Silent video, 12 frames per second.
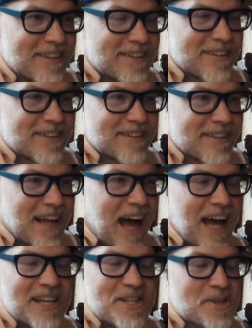what you're talking
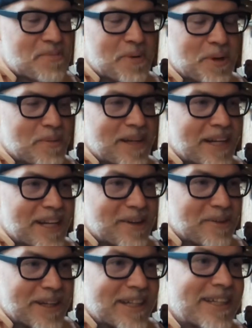I about. I just put them in
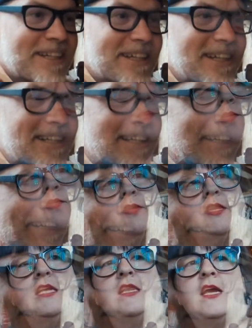anyway. The thing that people
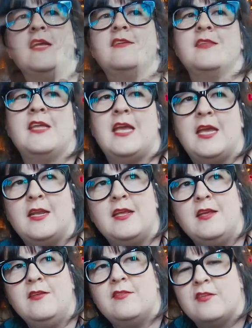really liked in the
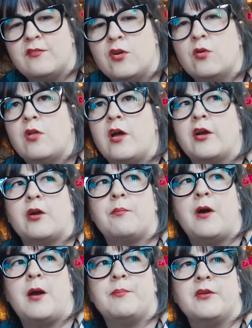80s is no longer
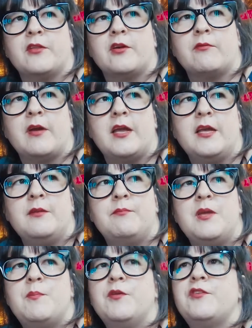popular,
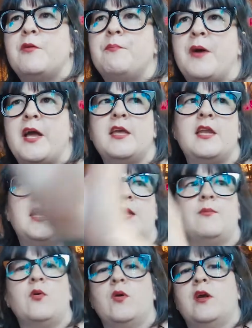right? People don't buy it
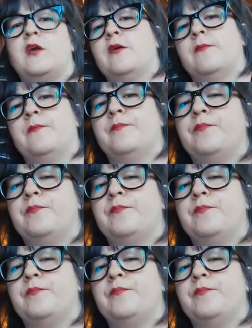anymore